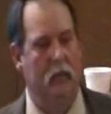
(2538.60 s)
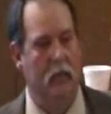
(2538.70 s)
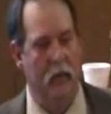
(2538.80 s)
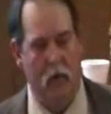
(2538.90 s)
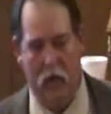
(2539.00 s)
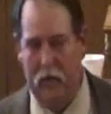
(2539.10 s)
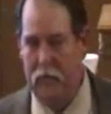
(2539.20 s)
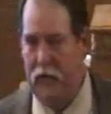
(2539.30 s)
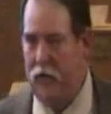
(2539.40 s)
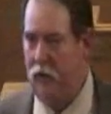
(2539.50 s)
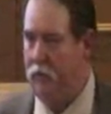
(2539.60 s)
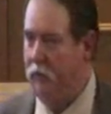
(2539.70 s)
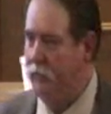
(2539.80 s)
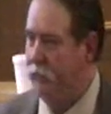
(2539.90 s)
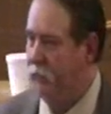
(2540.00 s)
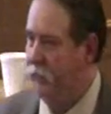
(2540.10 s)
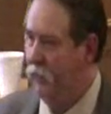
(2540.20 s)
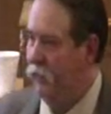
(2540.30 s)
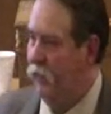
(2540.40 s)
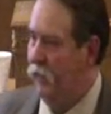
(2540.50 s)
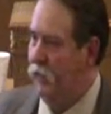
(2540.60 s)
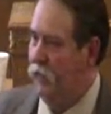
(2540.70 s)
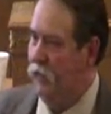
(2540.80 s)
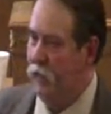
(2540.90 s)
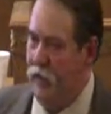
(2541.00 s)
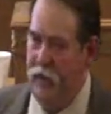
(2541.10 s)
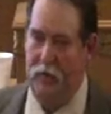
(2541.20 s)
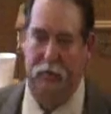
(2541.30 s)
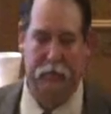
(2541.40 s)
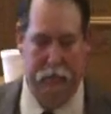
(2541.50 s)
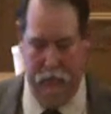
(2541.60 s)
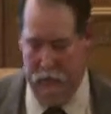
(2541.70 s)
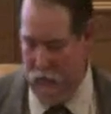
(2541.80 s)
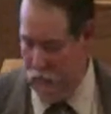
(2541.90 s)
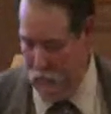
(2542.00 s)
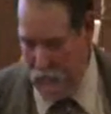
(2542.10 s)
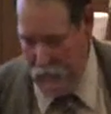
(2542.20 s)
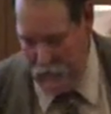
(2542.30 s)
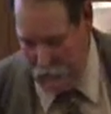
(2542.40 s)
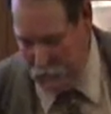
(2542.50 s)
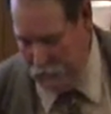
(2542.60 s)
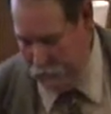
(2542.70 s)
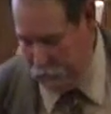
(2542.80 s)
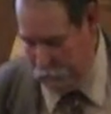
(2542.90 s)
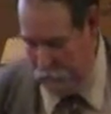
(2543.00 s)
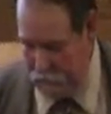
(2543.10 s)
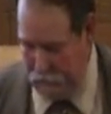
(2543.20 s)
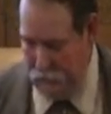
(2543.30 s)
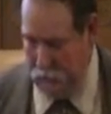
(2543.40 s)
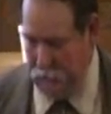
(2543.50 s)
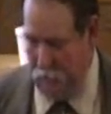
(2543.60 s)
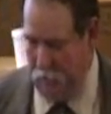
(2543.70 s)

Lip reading: But he won't have any of it. Again, I believe it's pretty simple.